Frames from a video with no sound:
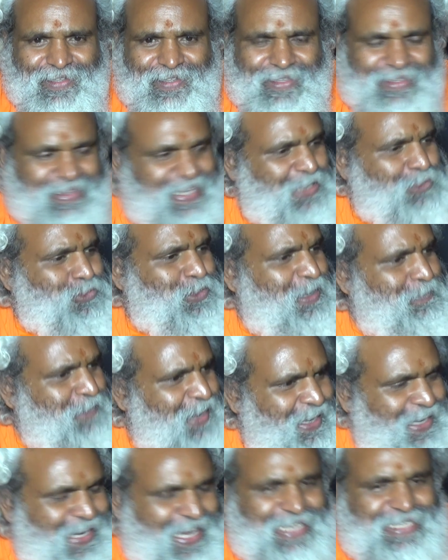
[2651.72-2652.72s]
That's why
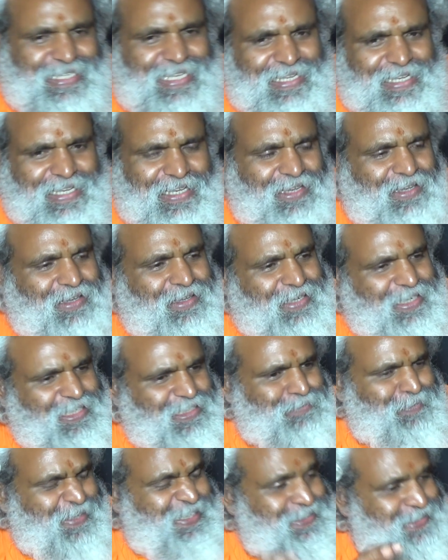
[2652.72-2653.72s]
very nicely it
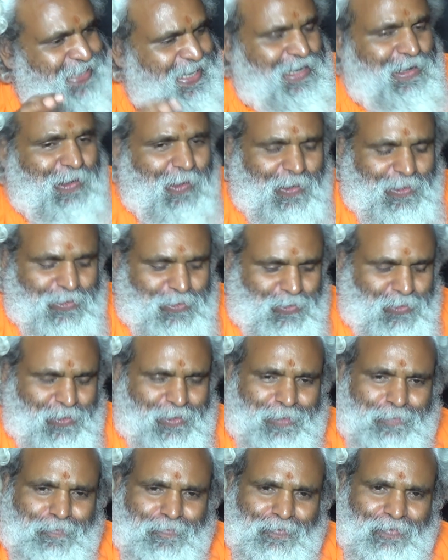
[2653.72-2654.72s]
is being said
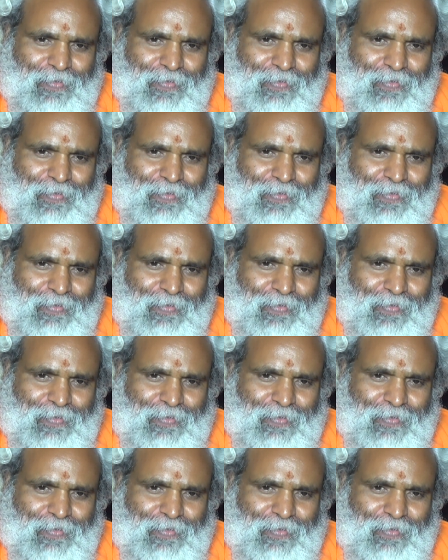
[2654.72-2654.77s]
also